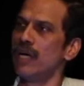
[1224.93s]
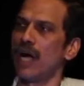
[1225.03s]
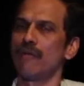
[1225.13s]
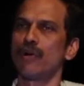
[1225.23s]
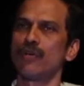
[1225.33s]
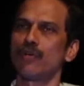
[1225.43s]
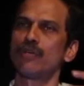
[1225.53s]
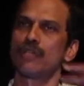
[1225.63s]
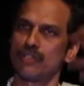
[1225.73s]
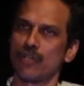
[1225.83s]
are we going
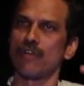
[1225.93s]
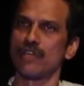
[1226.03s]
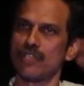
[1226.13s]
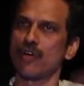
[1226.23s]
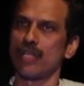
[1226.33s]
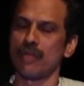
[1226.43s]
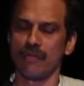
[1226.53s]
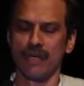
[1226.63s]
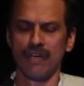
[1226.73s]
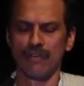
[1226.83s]
to sort of destroy them
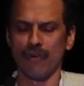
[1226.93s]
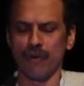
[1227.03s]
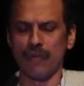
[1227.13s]
for